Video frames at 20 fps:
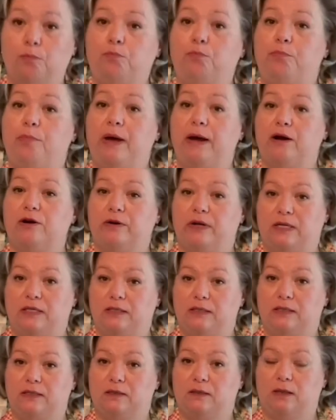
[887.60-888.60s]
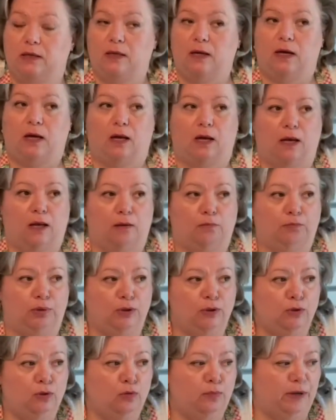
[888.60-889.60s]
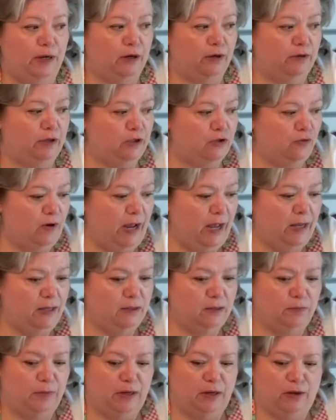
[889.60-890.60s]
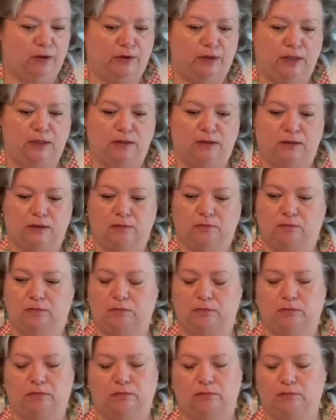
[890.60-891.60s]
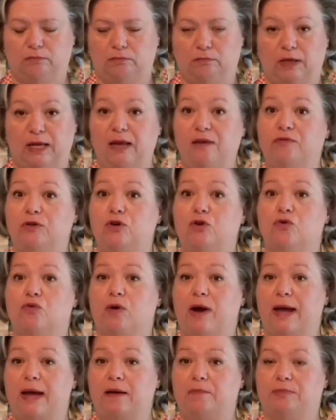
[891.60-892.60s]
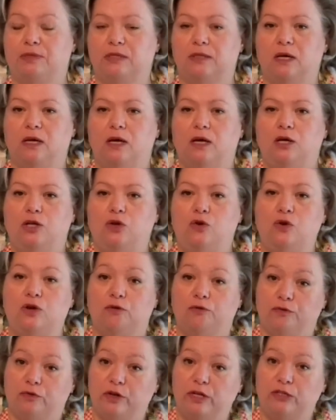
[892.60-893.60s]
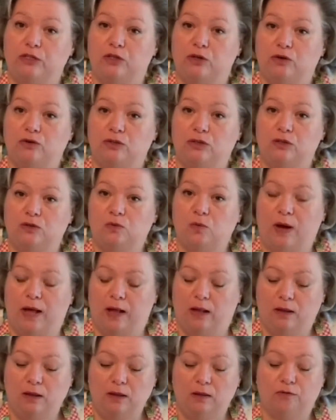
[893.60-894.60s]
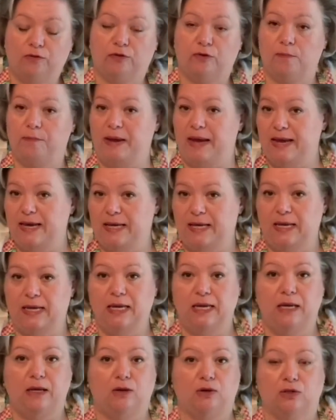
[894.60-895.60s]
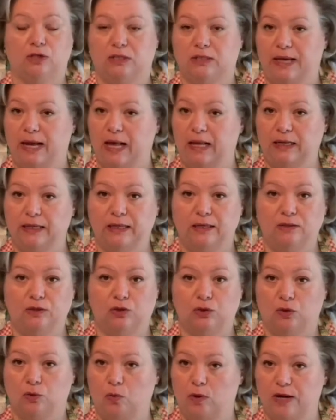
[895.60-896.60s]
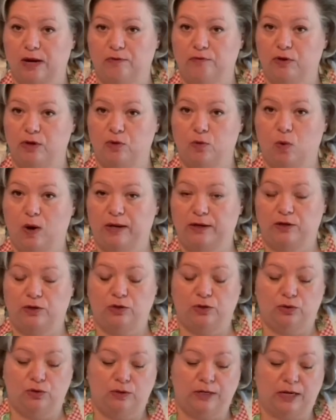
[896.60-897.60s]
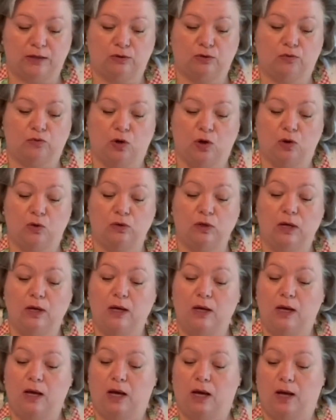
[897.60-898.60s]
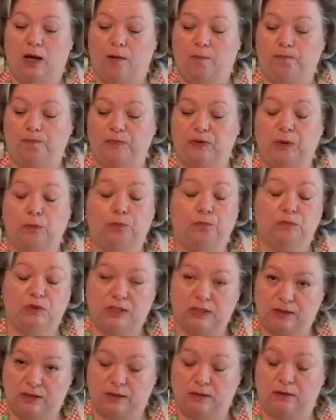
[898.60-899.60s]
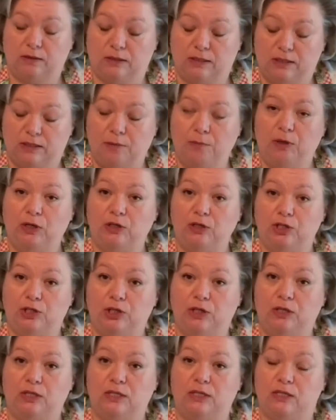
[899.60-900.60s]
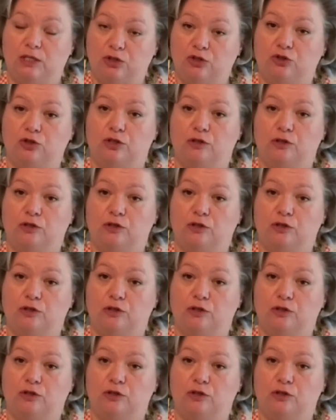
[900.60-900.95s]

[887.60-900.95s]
Berries, blueberries, raspberries, even grapes. You can freeze those as well for baking or salads or whatever you want to do down the road. It's similar to the citrus